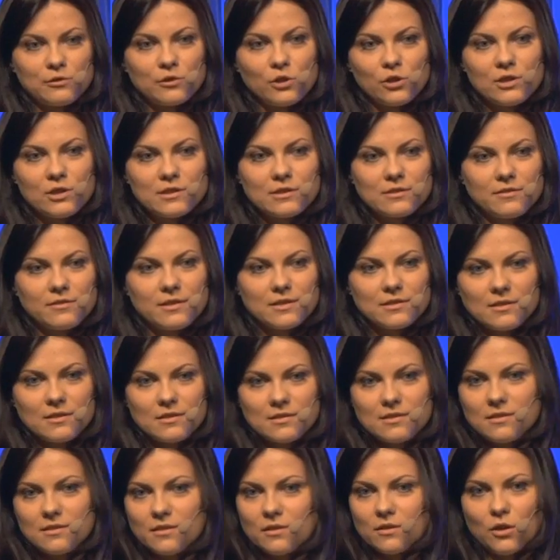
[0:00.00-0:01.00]
looks. This
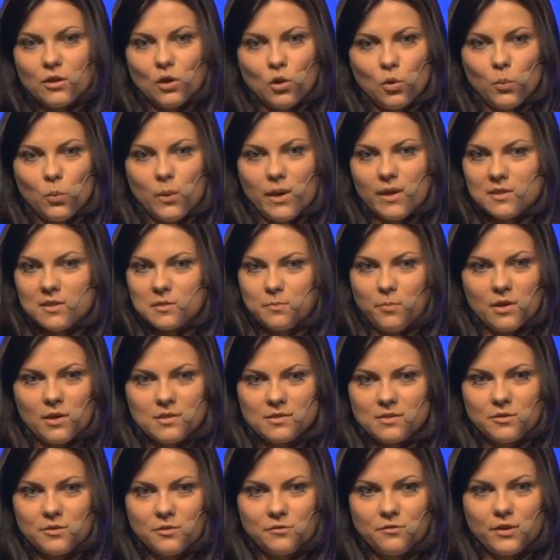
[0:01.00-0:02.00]
is in no way
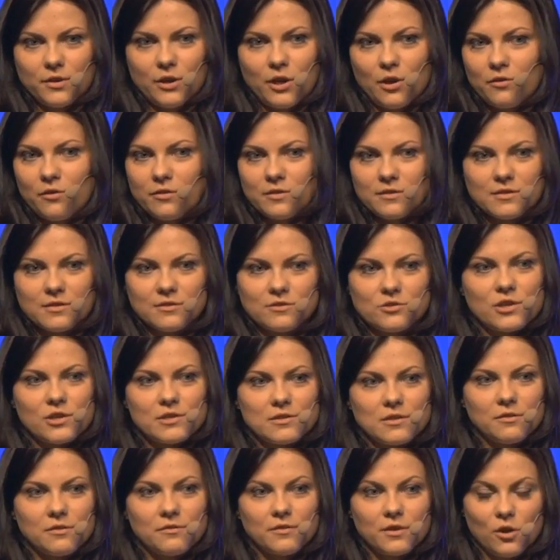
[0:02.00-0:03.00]
sponsored video. This is
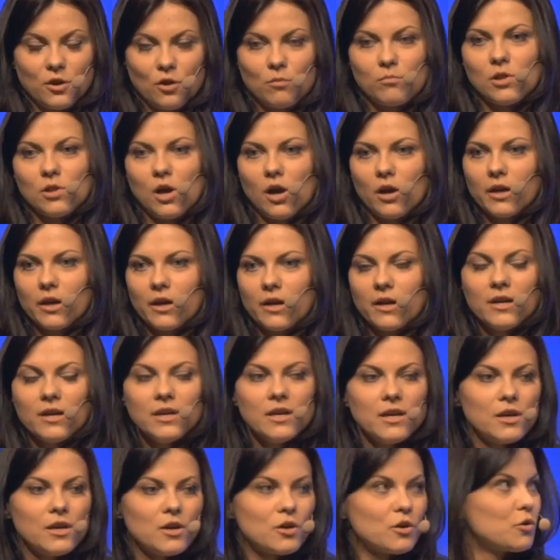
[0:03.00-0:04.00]
just a video blogger
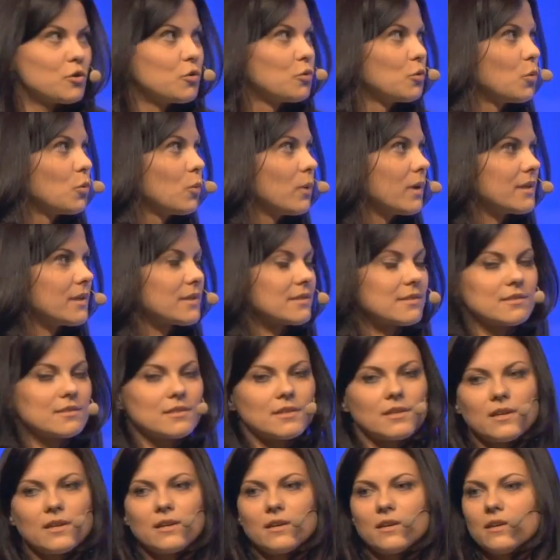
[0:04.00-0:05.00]
who was
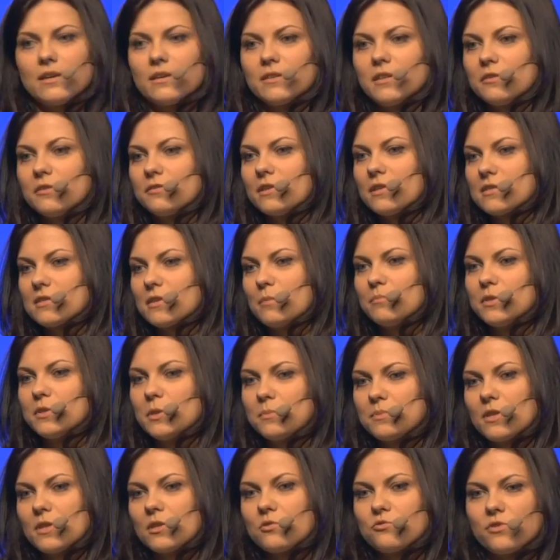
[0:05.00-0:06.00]
giving some
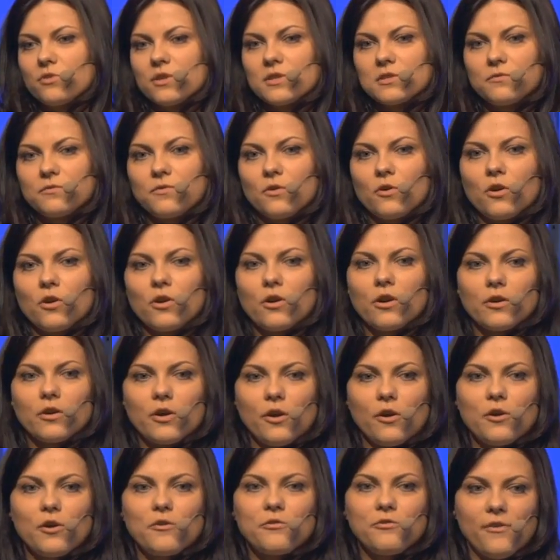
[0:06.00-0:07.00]
tips and tricks for
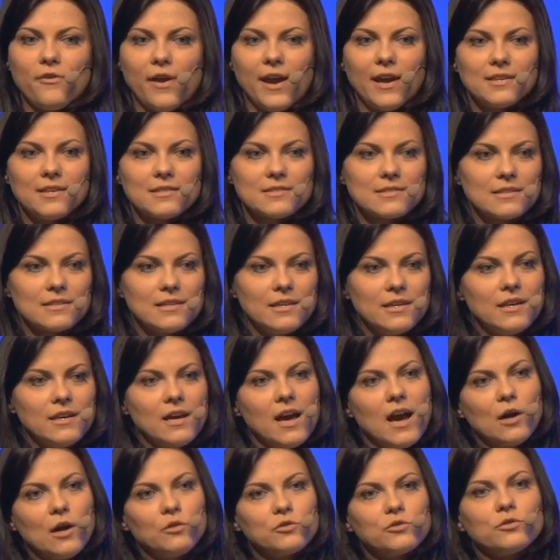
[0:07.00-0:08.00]
her fans
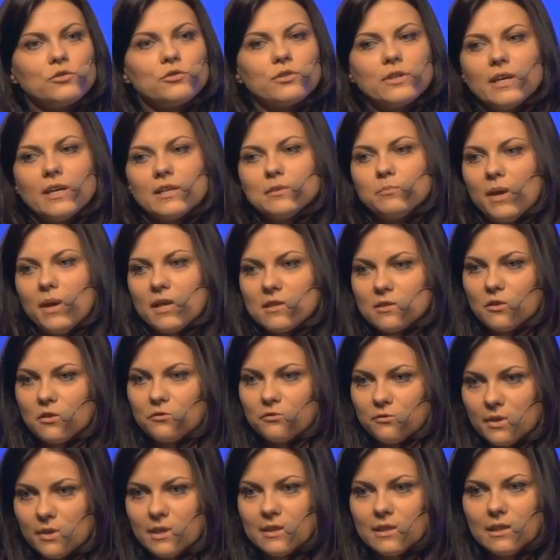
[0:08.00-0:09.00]
how to get best of
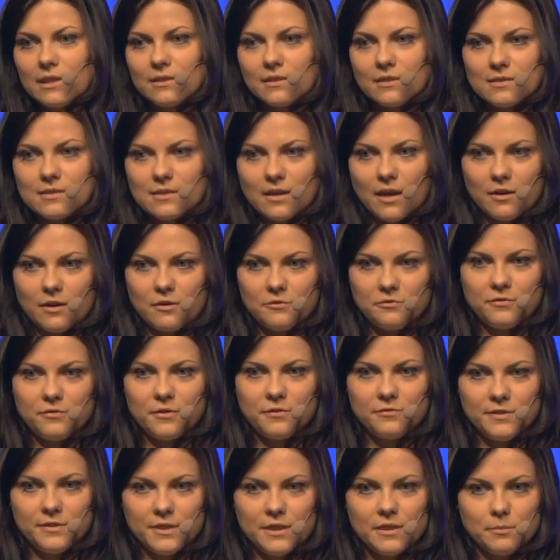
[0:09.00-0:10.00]
Vinted. It's kind of
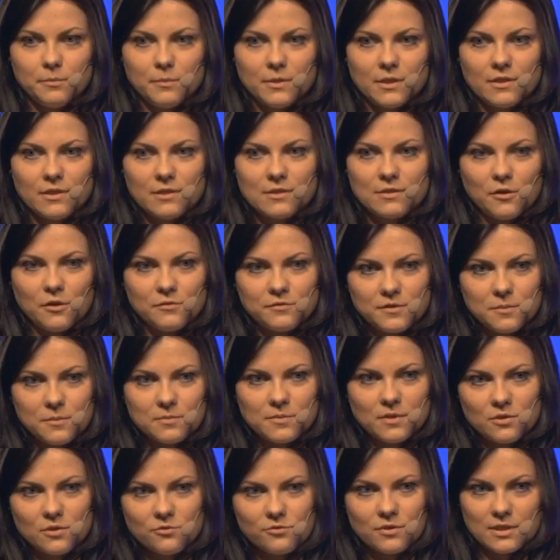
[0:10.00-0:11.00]
15 minutes of
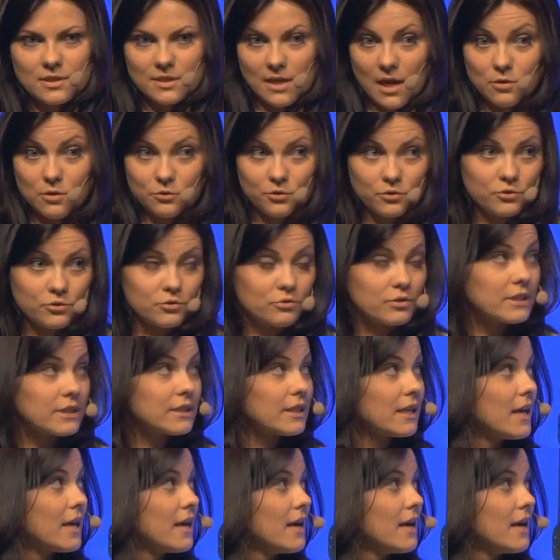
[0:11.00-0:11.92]
tips and tricks how to do it.